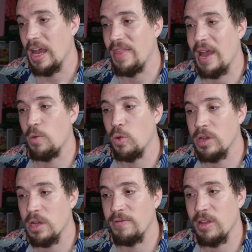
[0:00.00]
and that
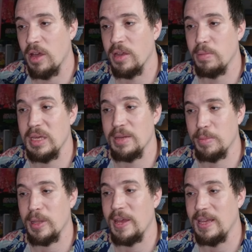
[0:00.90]
wouldn't have allowed me to
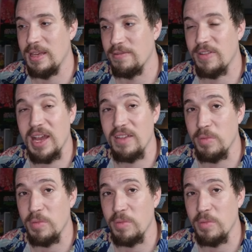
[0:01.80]
play e5.